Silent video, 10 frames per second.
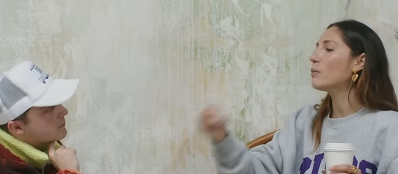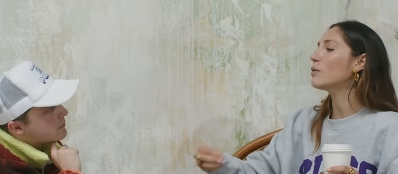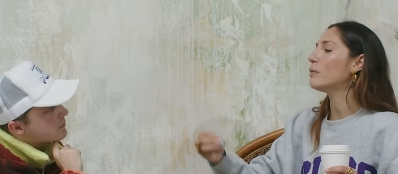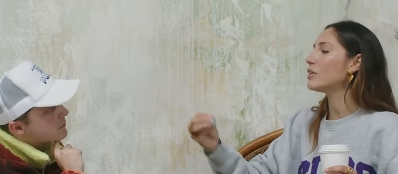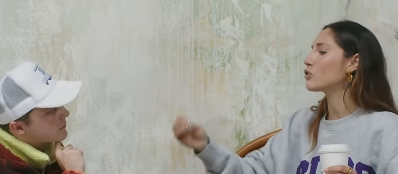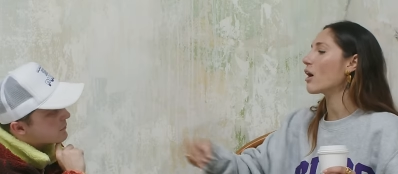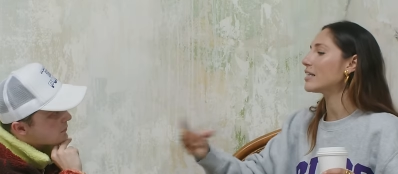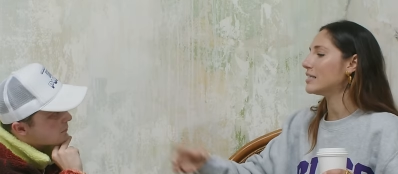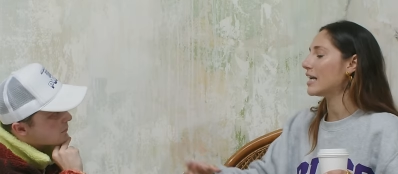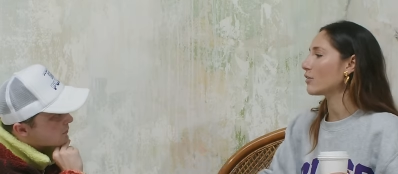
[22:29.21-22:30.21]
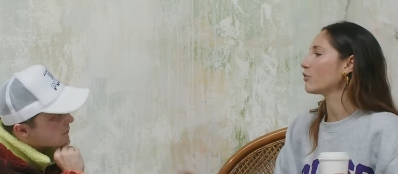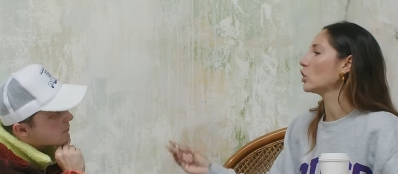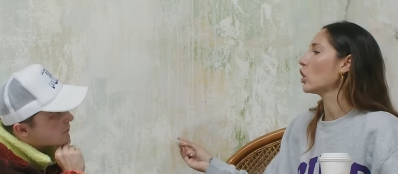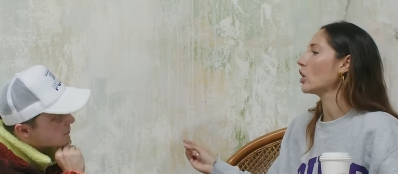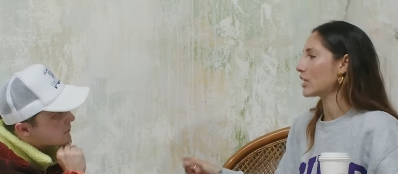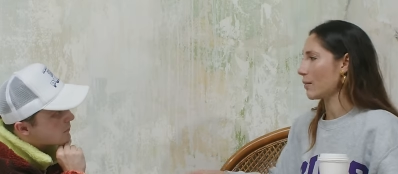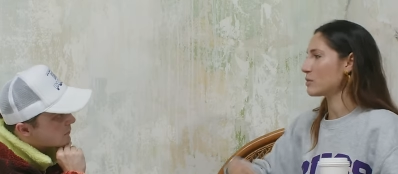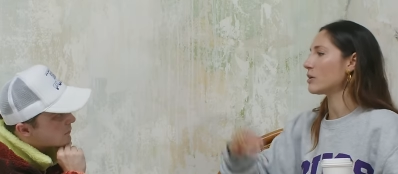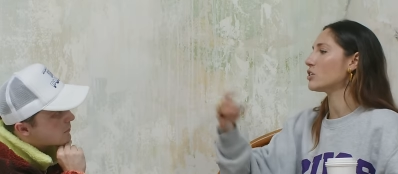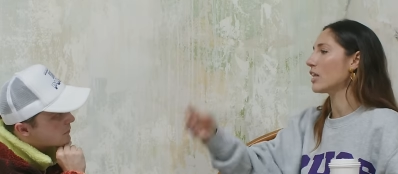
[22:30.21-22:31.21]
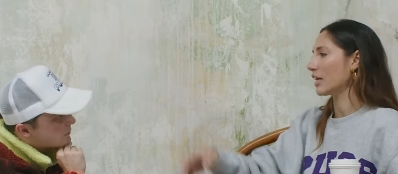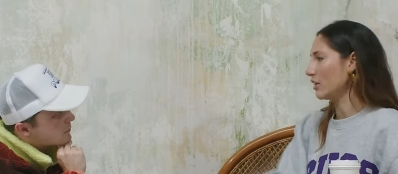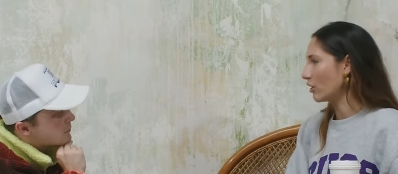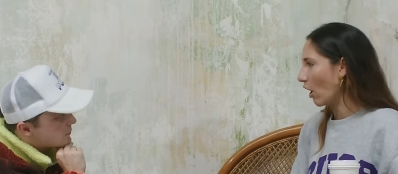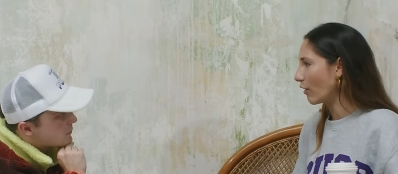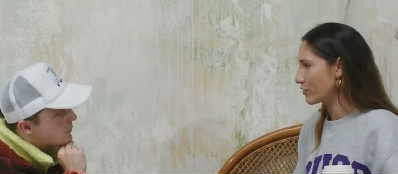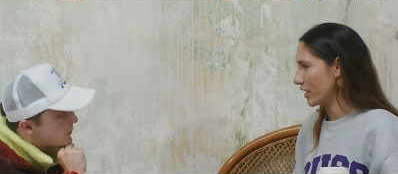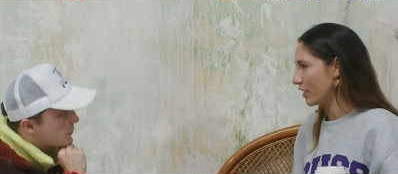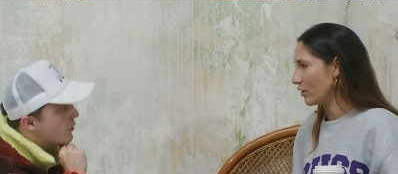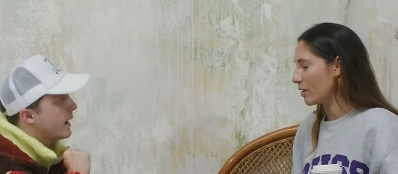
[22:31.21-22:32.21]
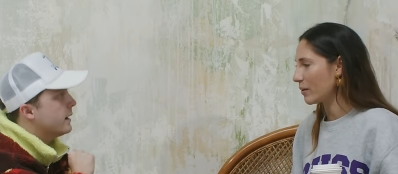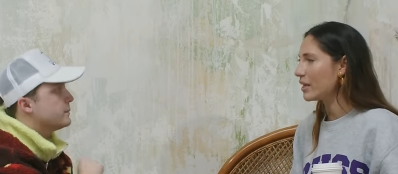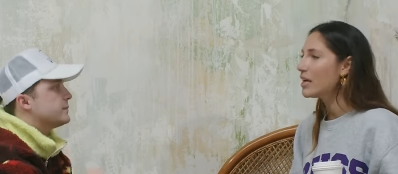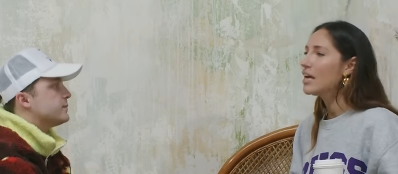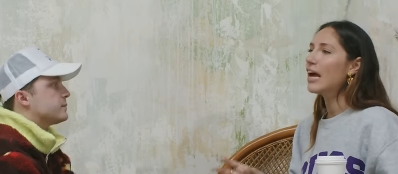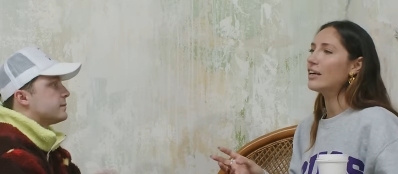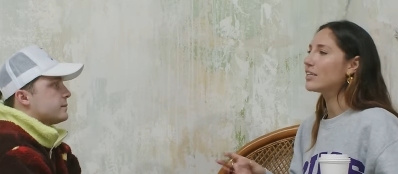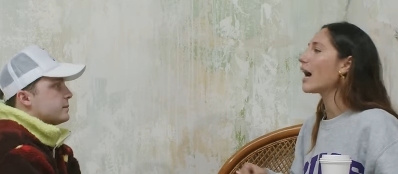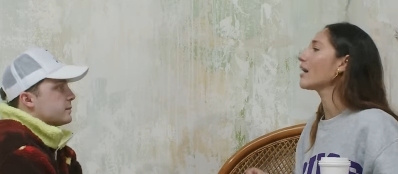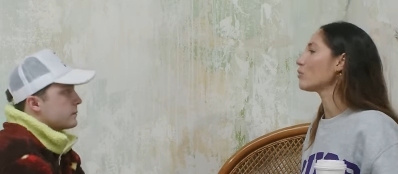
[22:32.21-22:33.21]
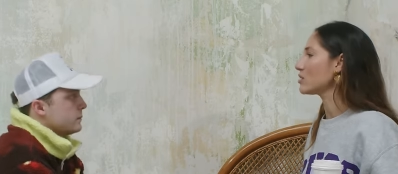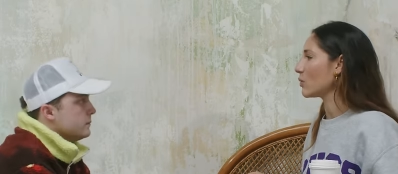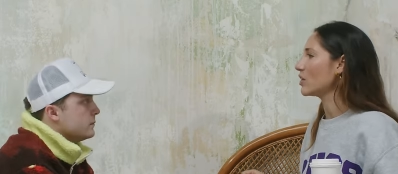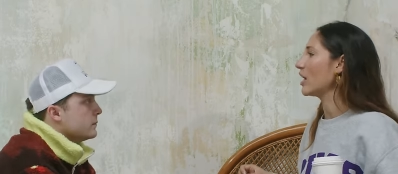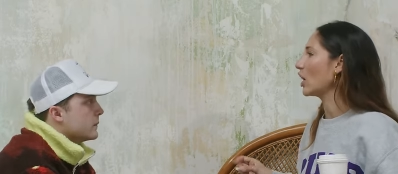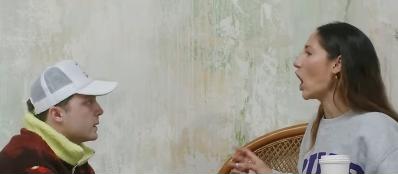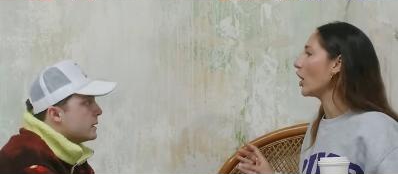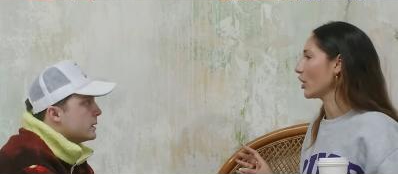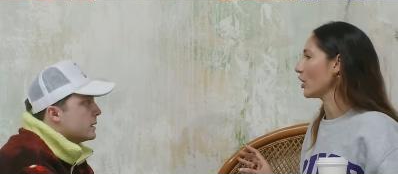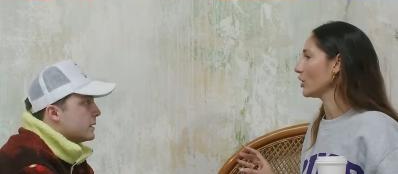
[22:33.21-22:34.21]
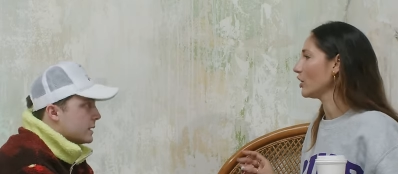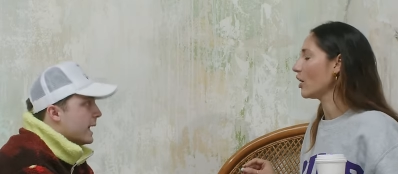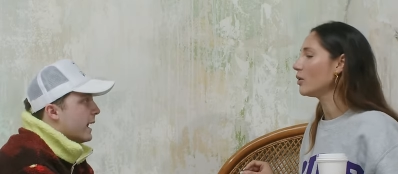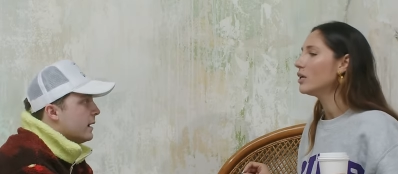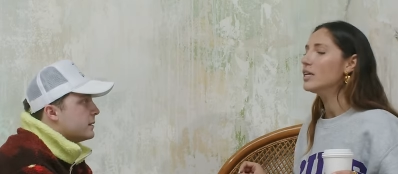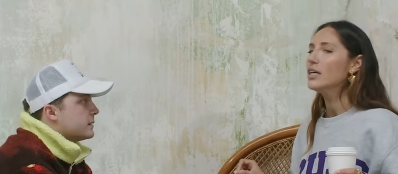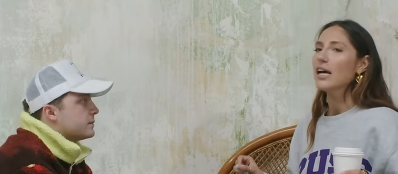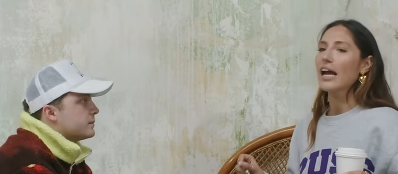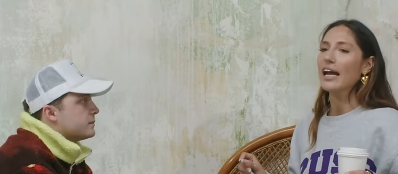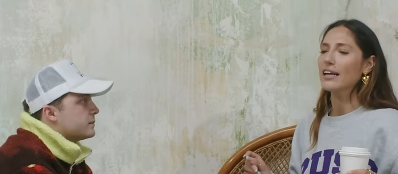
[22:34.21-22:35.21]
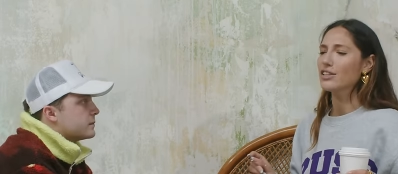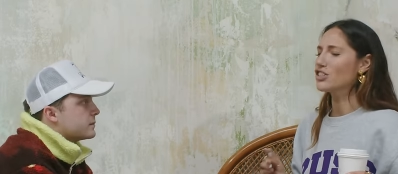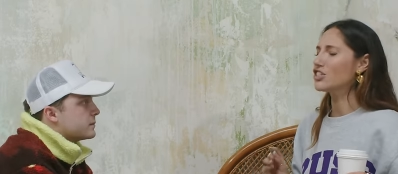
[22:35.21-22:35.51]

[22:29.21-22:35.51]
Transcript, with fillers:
Speaker 1: people had been trying to date her for a long time, especially like in the golf scene. You right. know what I mean? And Tiger was the one that got her. You know. Yeah. And